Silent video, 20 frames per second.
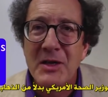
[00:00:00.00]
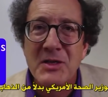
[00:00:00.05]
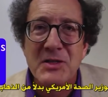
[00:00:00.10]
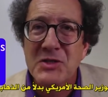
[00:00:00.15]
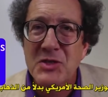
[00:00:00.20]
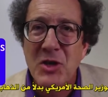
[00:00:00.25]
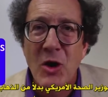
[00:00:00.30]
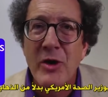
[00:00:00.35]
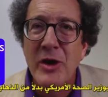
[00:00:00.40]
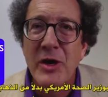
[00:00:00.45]

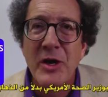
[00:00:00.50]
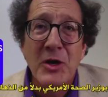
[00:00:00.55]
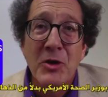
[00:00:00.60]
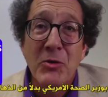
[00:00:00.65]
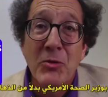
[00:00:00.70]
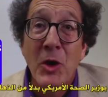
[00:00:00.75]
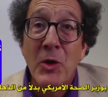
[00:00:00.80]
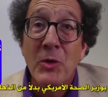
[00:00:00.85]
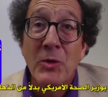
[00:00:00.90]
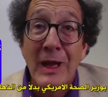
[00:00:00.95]
starting your
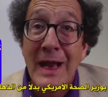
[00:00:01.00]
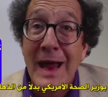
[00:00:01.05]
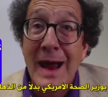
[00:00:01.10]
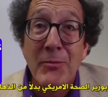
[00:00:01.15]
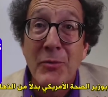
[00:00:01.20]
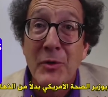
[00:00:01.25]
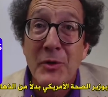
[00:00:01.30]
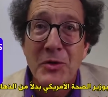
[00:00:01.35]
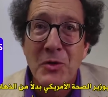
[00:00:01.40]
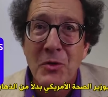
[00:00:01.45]
own
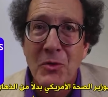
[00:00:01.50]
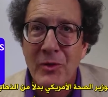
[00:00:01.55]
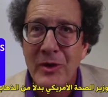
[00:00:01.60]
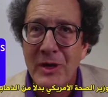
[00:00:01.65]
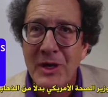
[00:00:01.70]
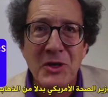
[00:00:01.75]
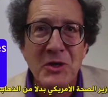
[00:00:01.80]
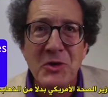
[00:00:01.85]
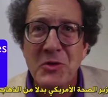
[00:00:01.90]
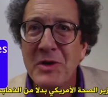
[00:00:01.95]
laboratory
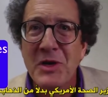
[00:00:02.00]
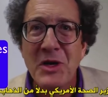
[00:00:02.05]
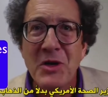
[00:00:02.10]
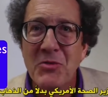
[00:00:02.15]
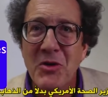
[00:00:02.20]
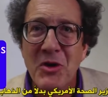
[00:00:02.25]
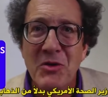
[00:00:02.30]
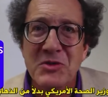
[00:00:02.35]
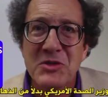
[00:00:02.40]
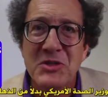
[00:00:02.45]
and doing your
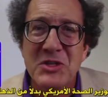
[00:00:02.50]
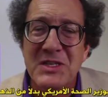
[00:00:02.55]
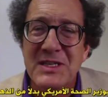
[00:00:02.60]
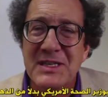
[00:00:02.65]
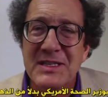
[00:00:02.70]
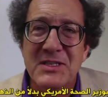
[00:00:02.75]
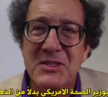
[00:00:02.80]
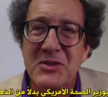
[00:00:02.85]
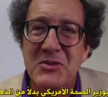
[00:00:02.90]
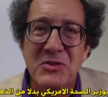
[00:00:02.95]
own
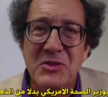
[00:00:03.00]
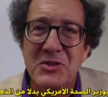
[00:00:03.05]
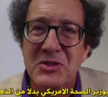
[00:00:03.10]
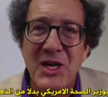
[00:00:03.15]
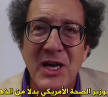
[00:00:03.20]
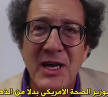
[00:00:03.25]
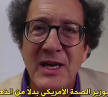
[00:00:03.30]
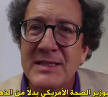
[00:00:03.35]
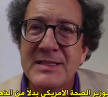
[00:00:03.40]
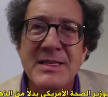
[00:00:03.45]
statistical
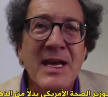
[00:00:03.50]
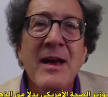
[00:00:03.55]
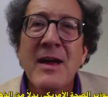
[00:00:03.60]
studies,